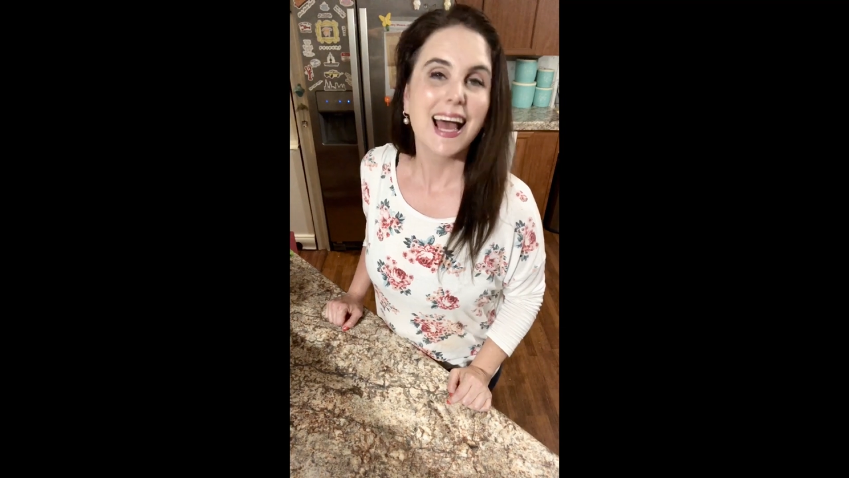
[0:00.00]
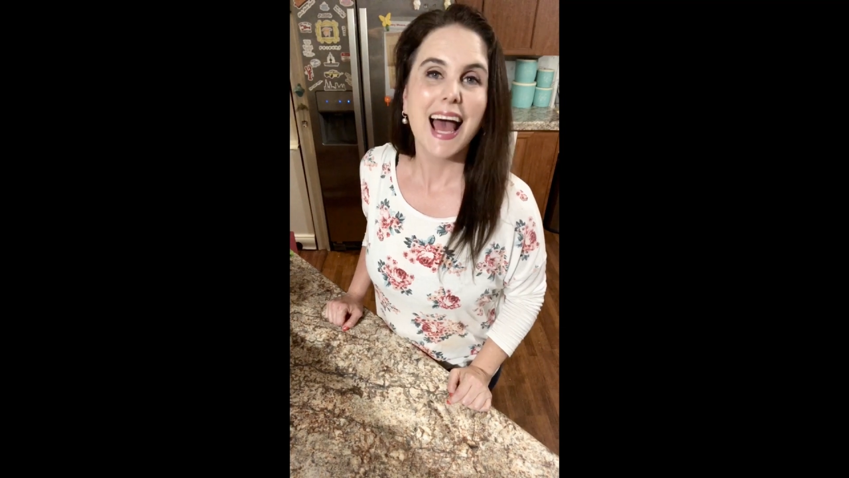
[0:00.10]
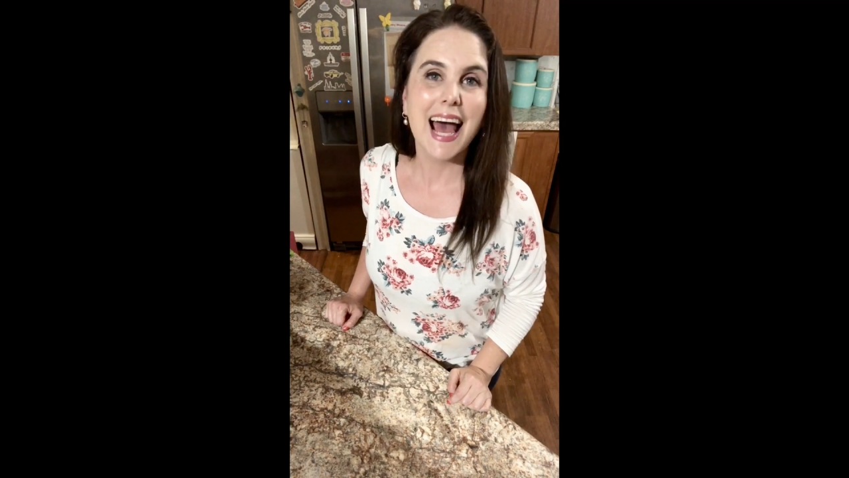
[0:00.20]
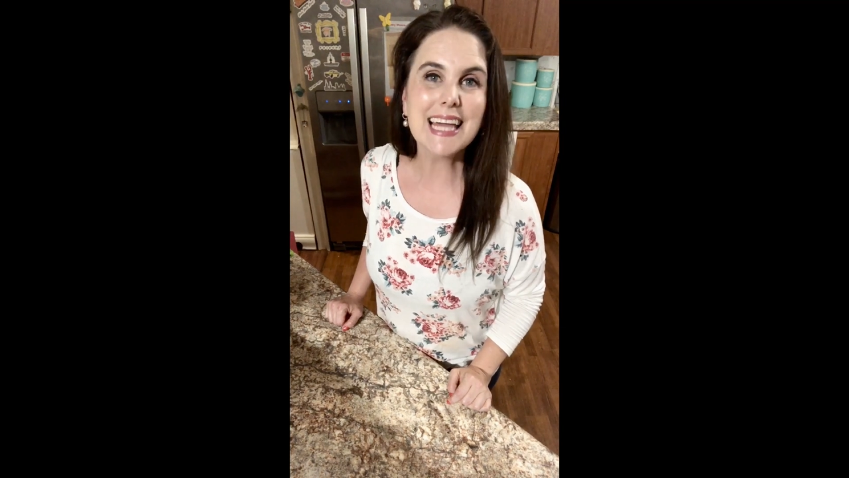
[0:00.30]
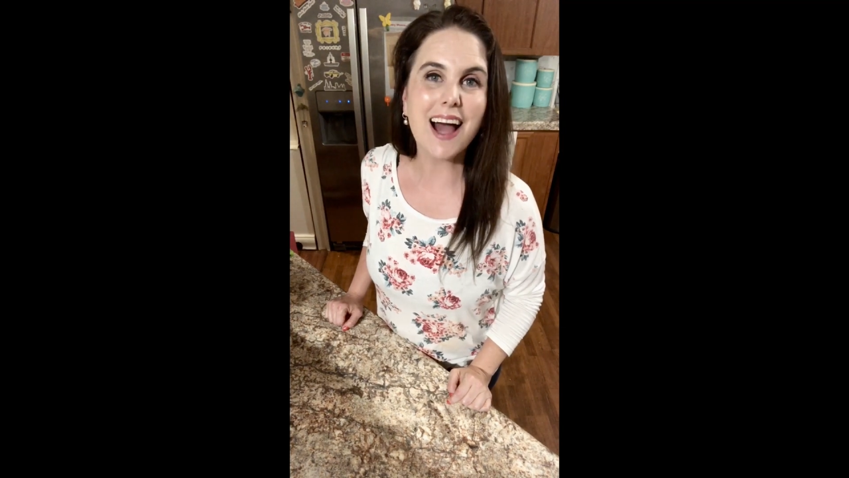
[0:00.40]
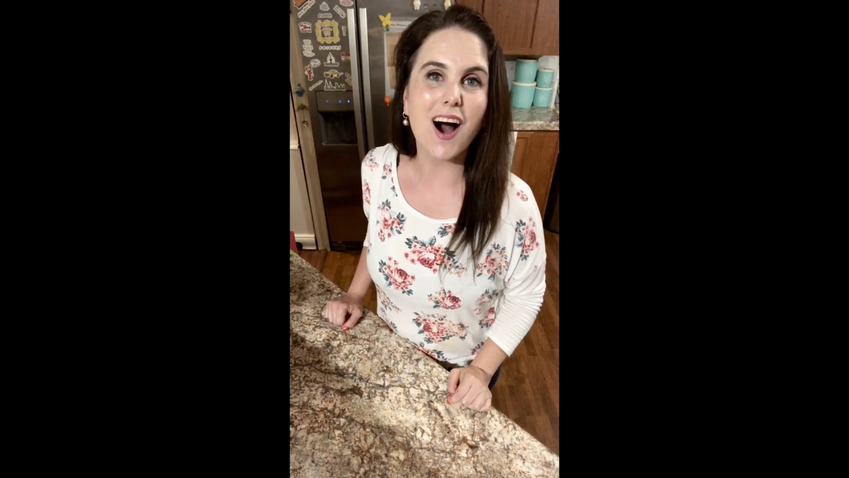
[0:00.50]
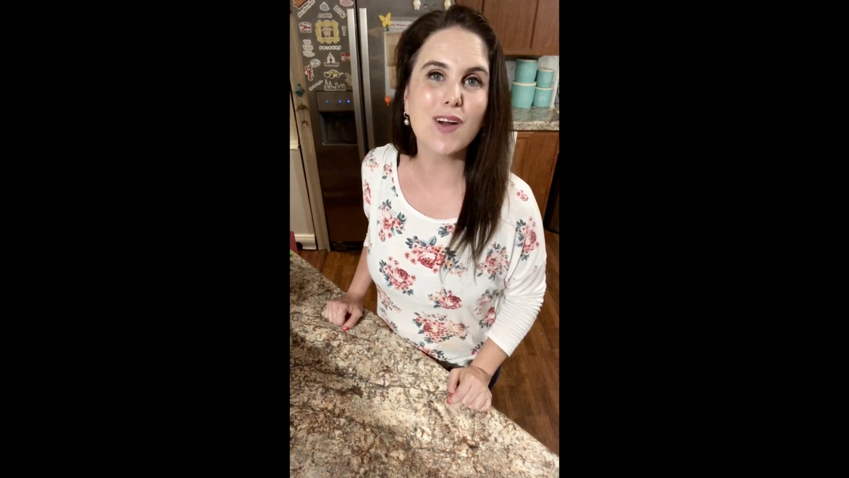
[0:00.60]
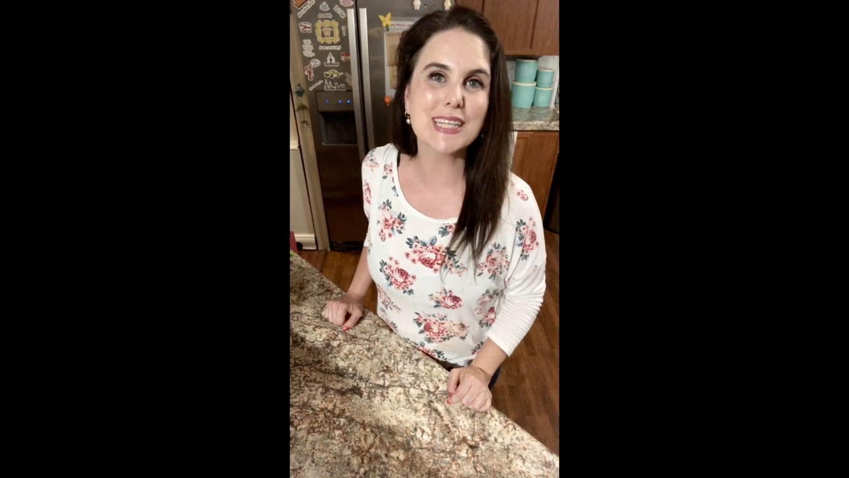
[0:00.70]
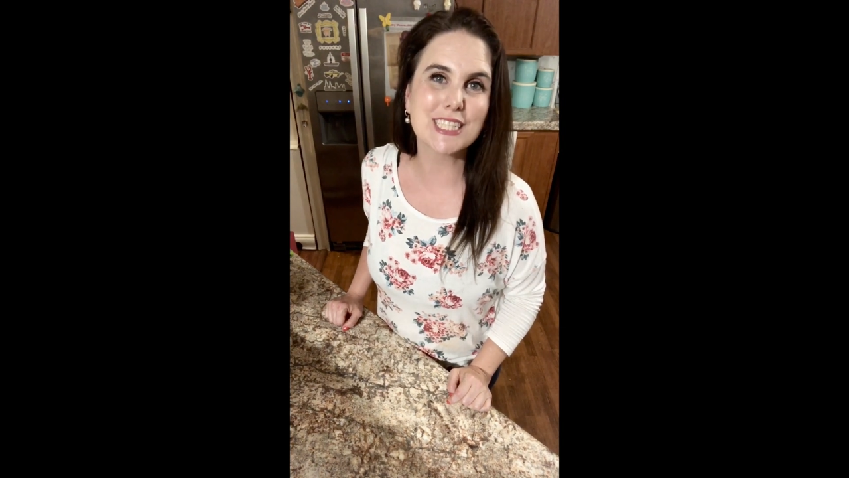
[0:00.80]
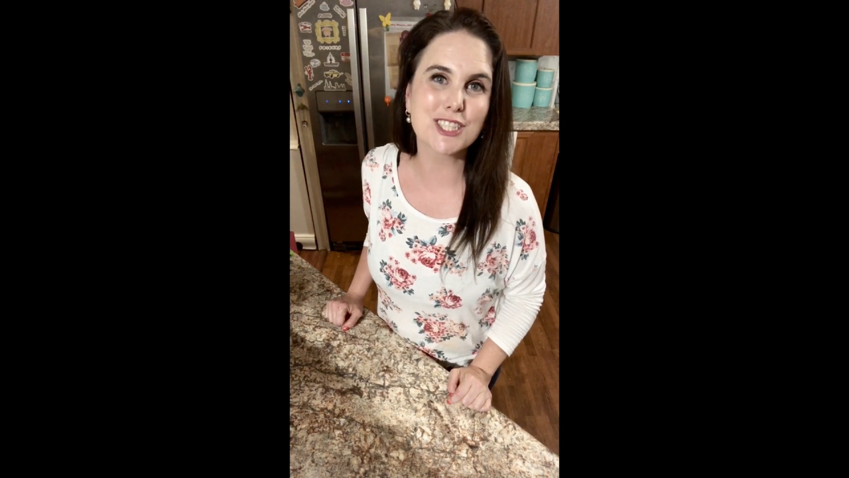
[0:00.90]
Hey y'all,
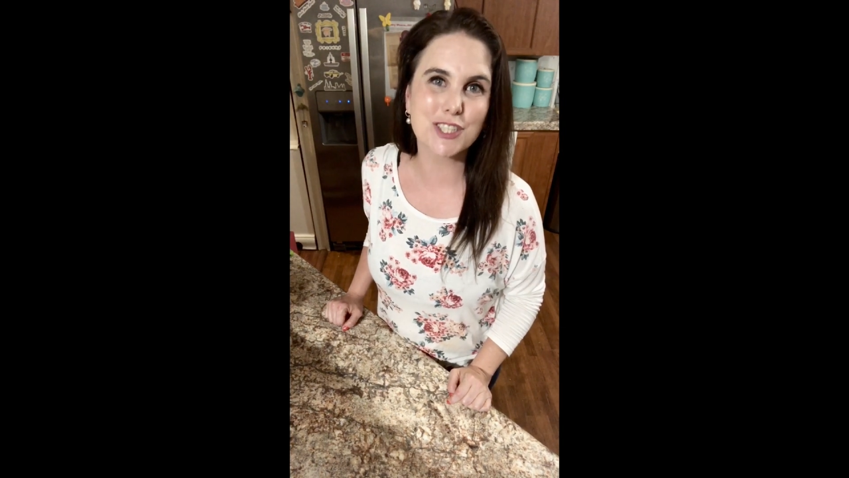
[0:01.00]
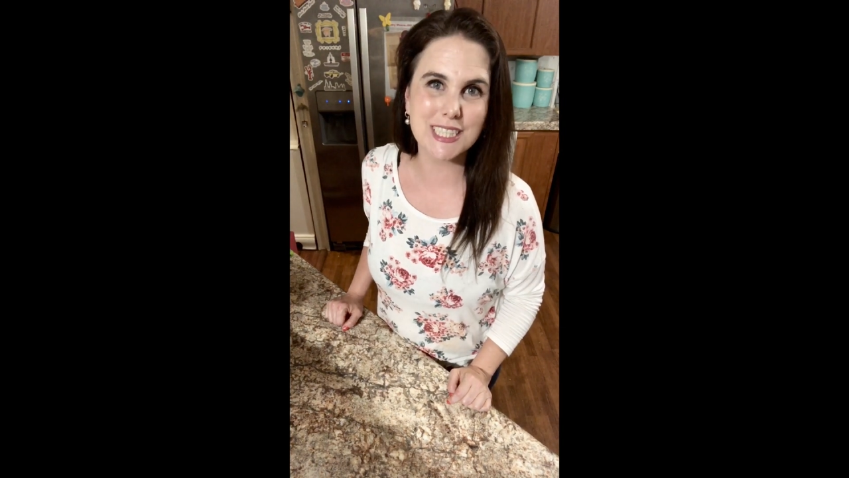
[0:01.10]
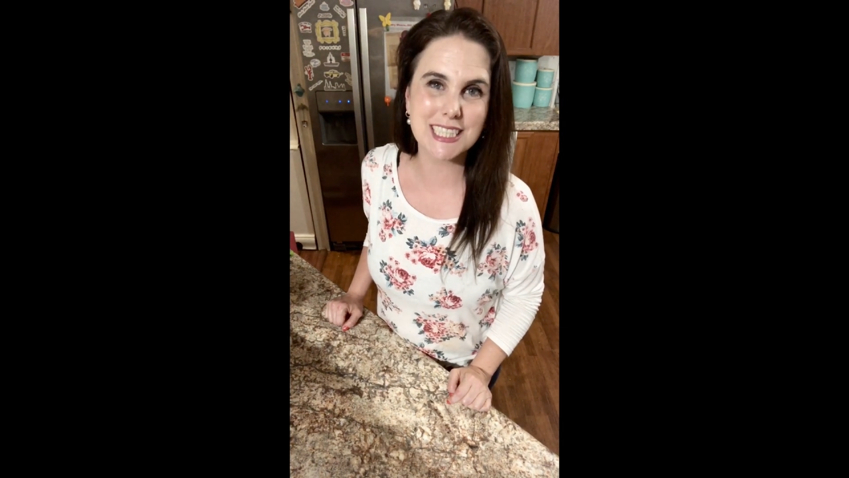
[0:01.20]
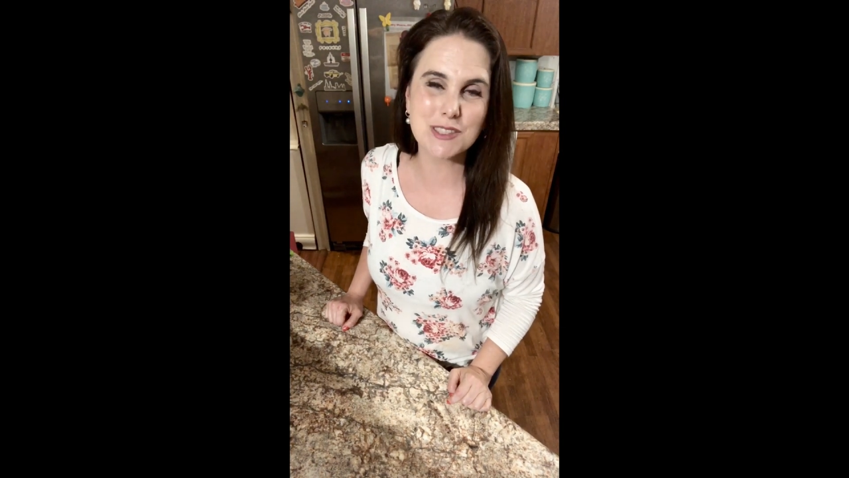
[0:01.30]
it's Crystal